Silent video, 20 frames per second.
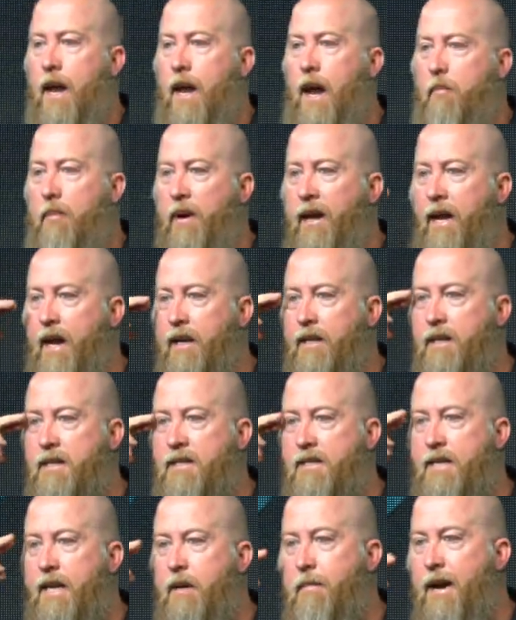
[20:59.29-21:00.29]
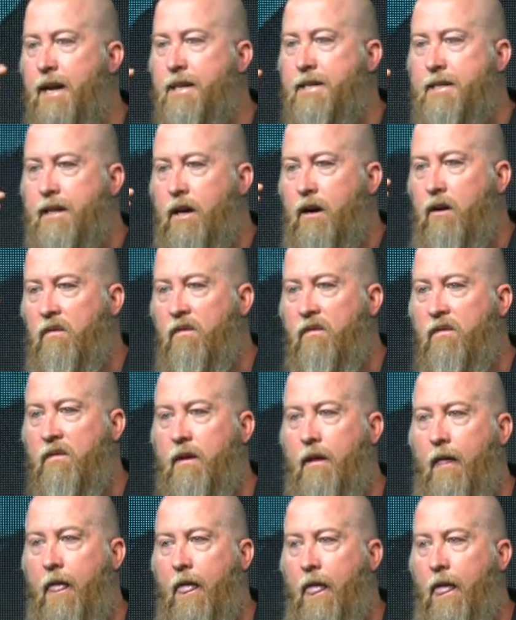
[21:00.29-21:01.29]
and I begin to see
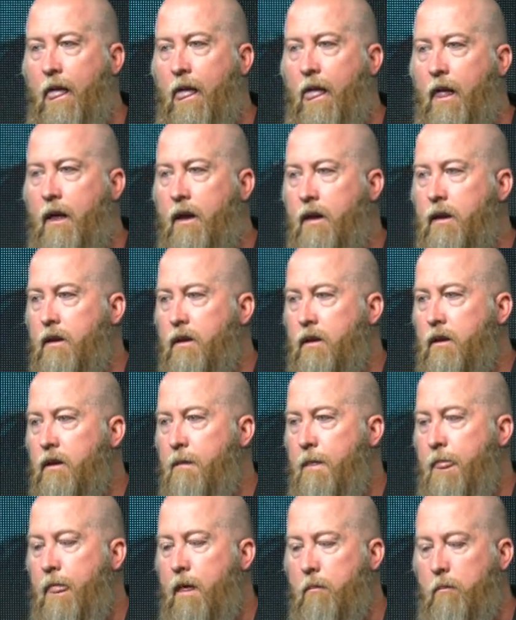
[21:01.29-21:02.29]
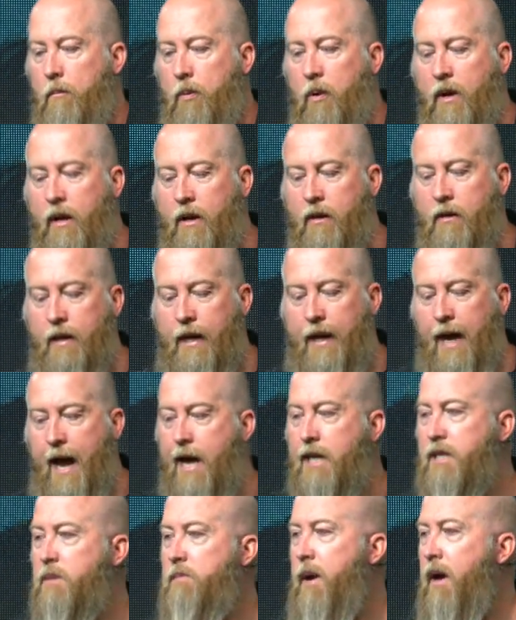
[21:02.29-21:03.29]
myself putting the
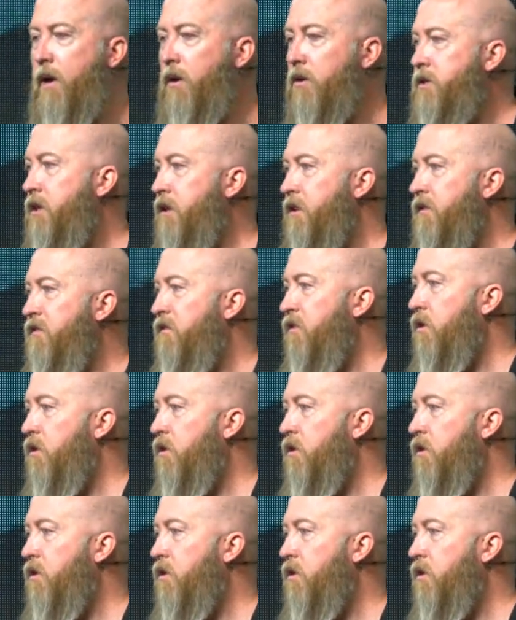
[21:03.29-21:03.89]
gas pedal to